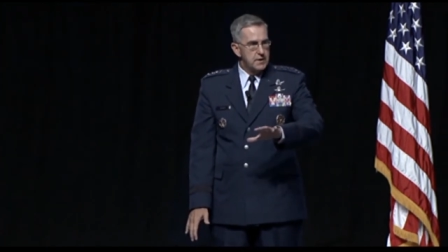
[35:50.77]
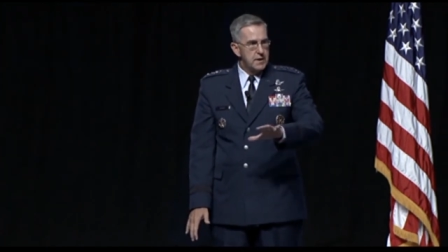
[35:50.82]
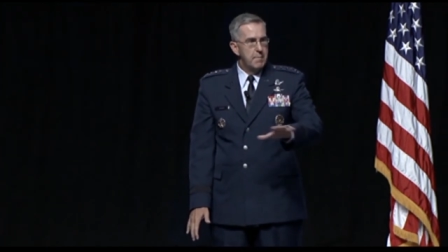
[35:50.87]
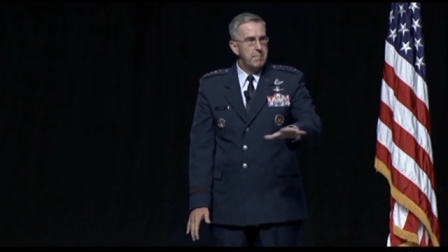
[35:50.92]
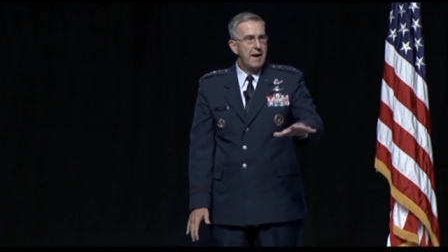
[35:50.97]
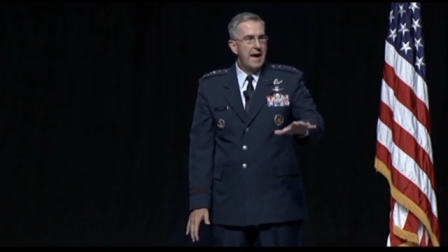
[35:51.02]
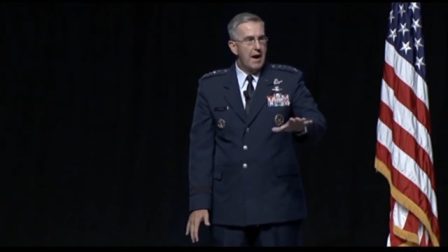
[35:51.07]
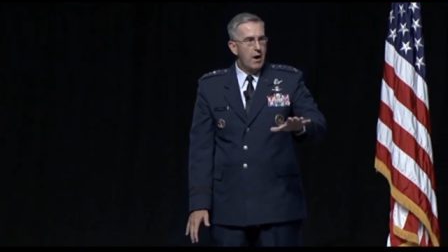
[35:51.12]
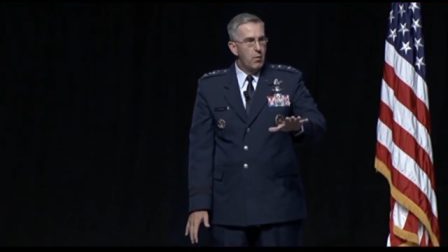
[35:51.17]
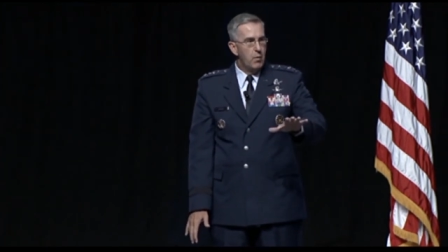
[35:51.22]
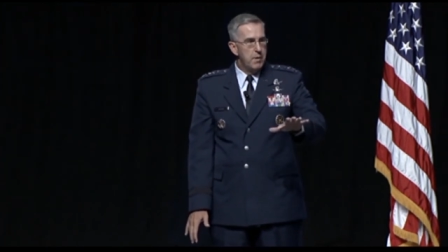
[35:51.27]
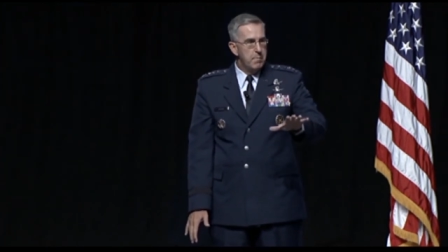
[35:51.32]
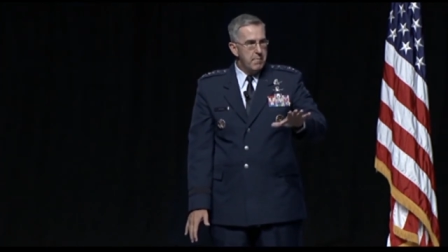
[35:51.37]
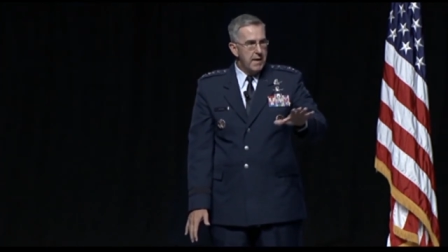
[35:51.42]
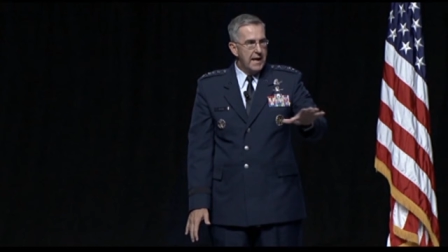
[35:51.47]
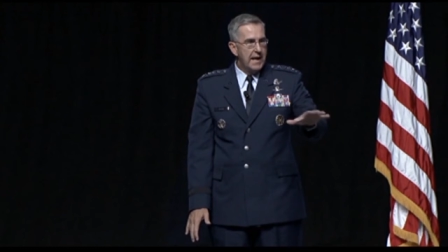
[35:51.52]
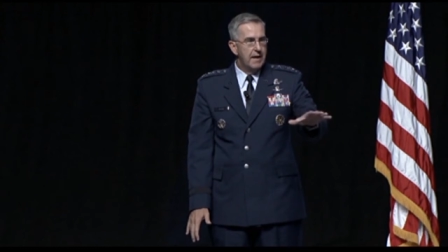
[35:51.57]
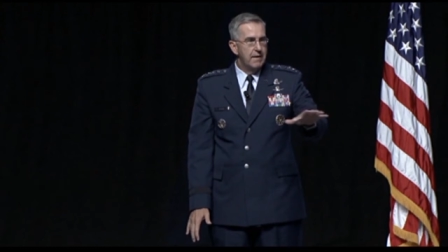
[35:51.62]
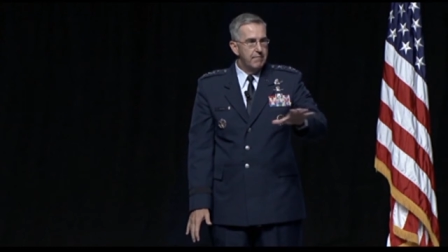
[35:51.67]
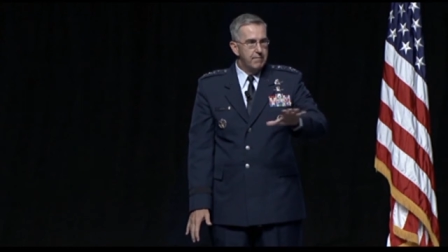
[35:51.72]
But
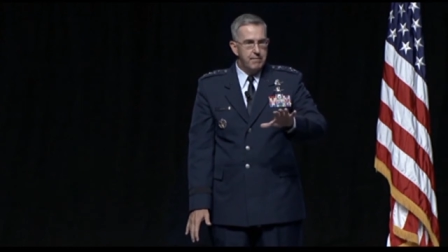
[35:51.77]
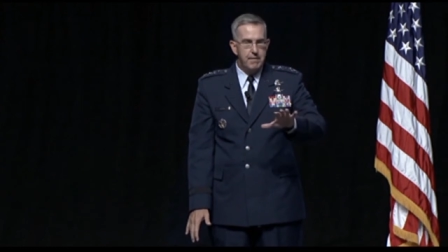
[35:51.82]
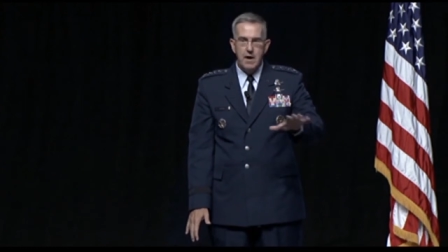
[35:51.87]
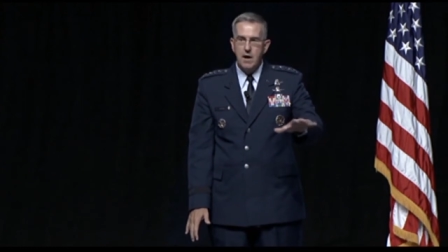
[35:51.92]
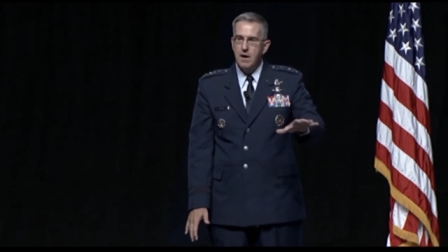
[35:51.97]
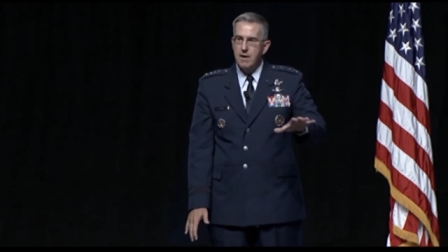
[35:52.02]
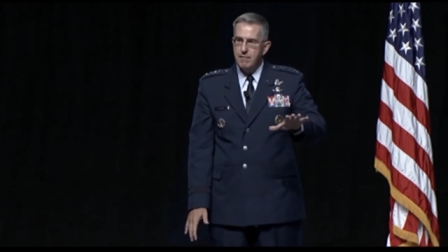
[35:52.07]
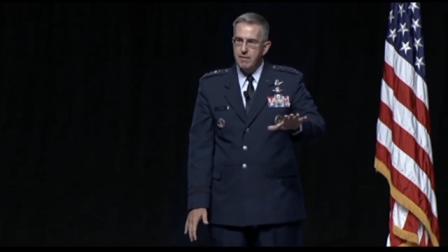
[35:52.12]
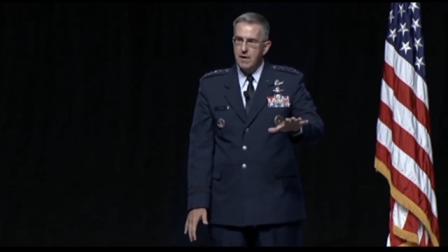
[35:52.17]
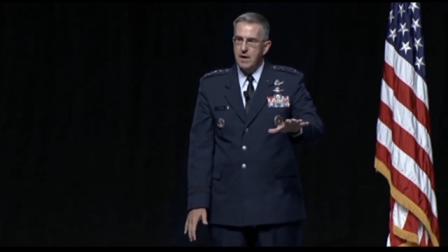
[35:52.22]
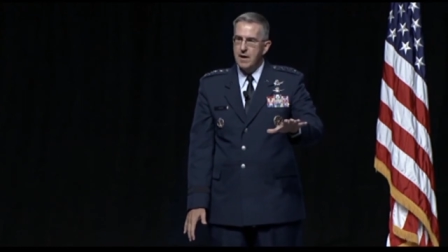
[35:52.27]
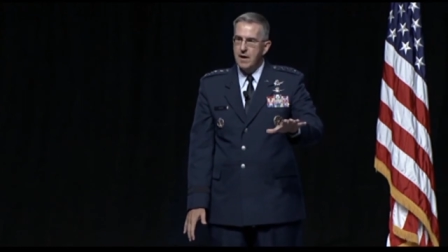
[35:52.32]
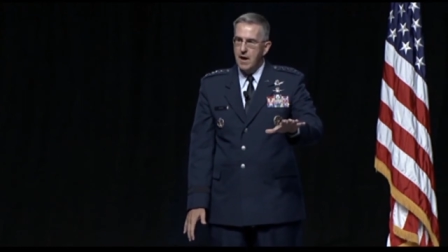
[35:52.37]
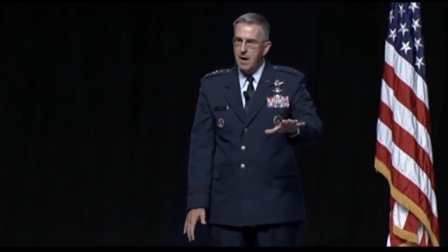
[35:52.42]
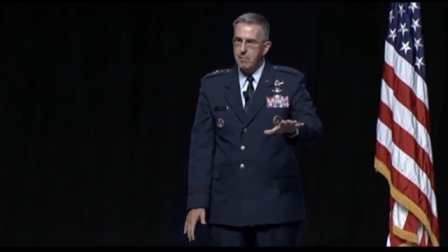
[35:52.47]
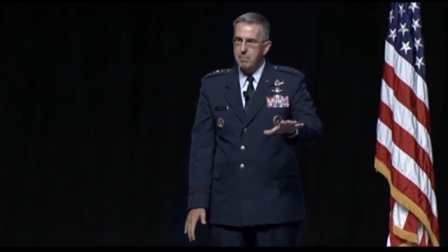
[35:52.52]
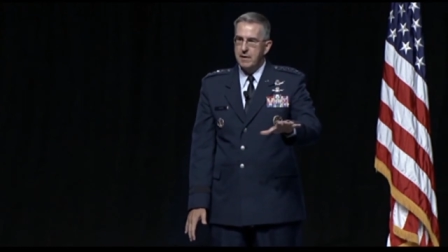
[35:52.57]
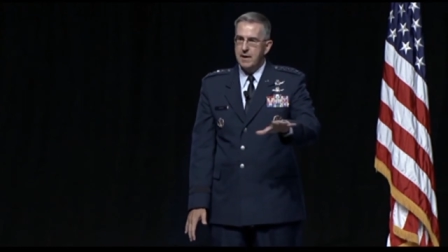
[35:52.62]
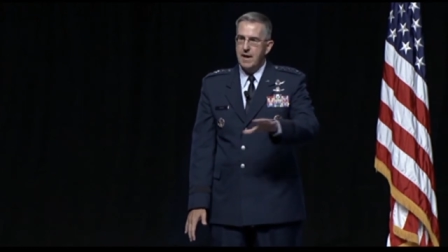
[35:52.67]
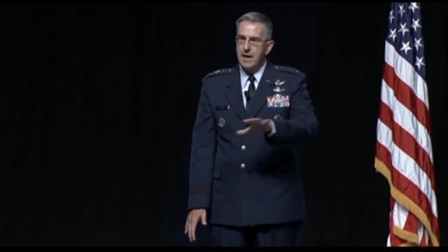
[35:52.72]
somehow we make it very,
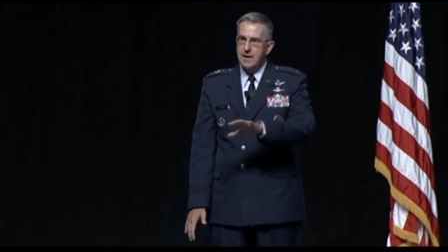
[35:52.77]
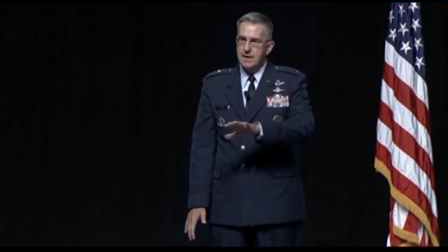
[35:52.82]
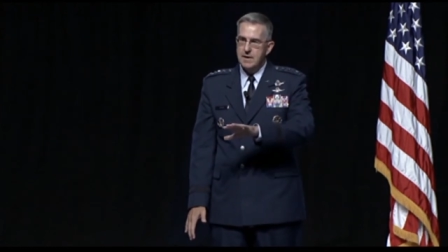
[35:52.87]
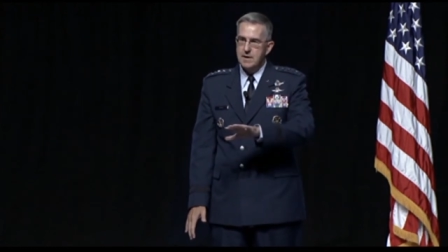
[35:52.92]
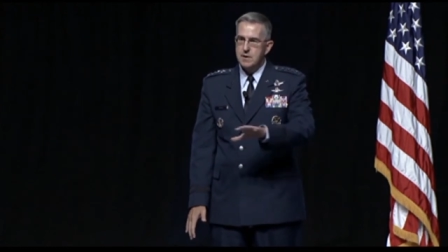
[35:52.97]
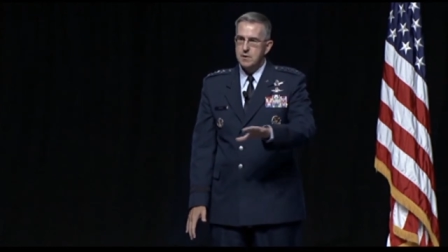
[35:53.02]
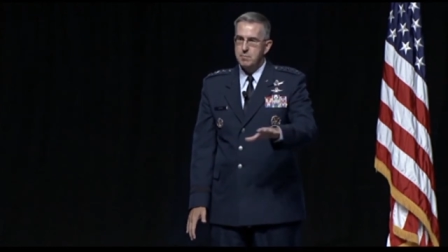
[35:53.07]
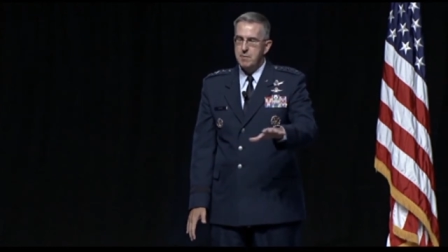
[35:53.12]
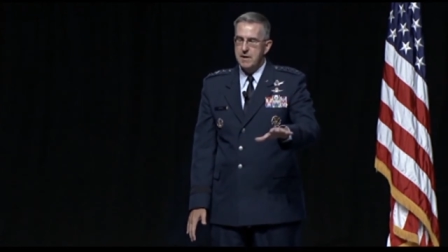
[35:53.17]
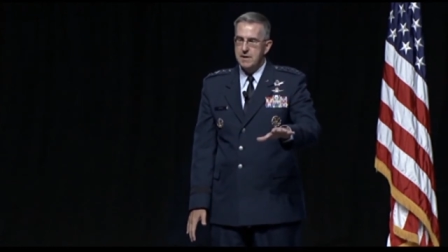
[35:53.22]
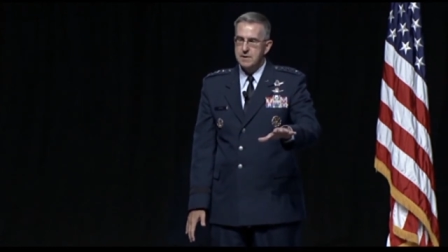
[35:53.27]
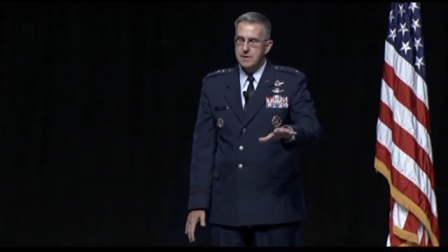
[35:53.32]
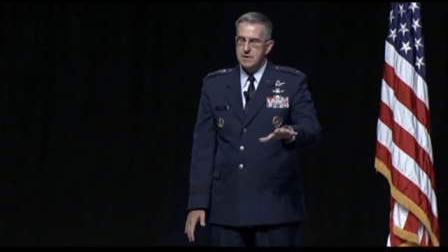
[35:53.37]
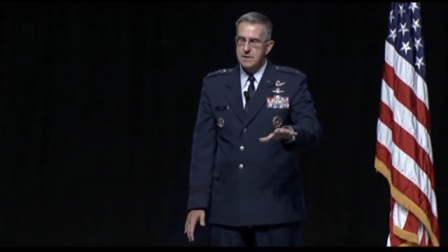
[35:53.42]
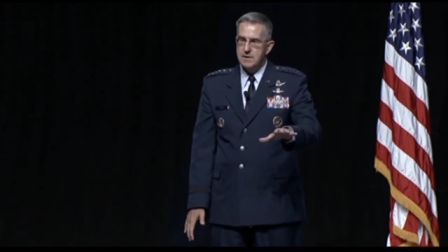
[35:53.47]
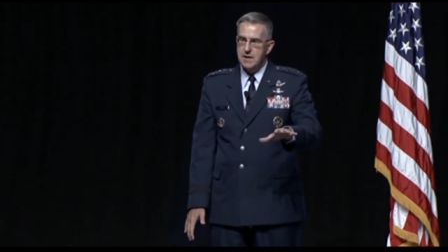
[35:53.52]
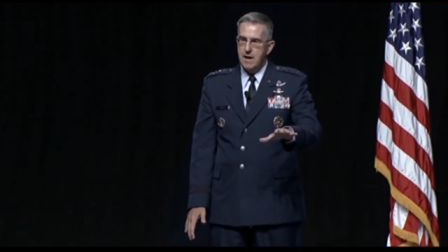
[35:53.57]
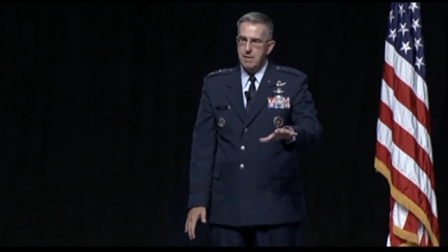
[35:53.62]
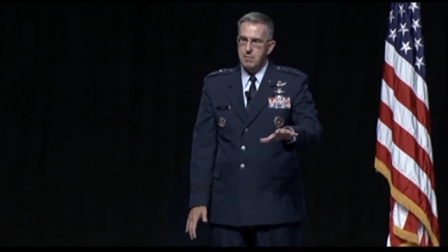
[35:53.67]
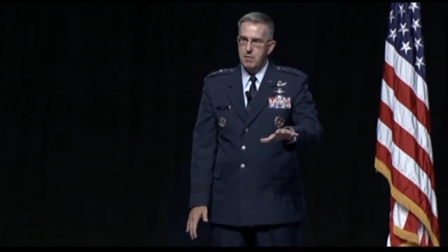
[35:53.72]
very complicated in
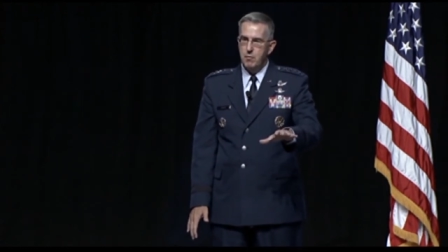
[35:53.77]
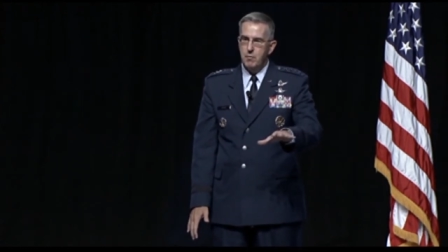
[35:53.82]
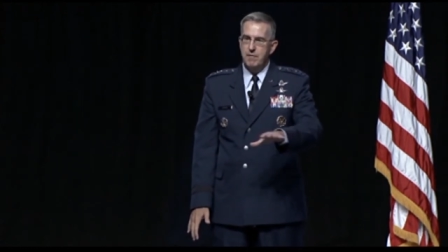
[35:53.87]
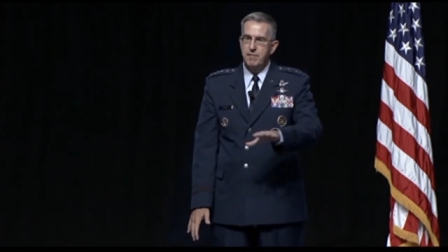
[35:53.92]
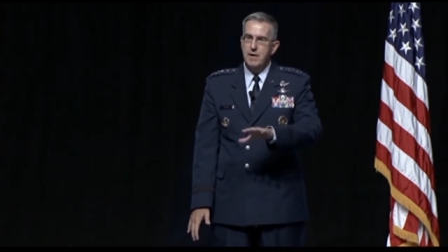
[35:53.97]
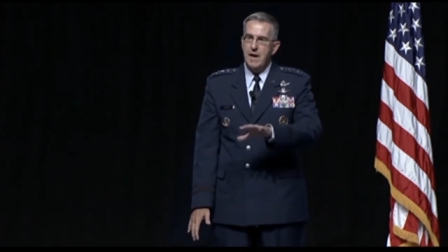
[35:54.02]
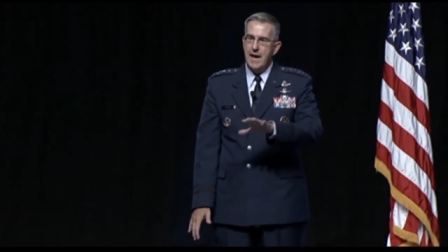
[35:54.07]
space and cyber.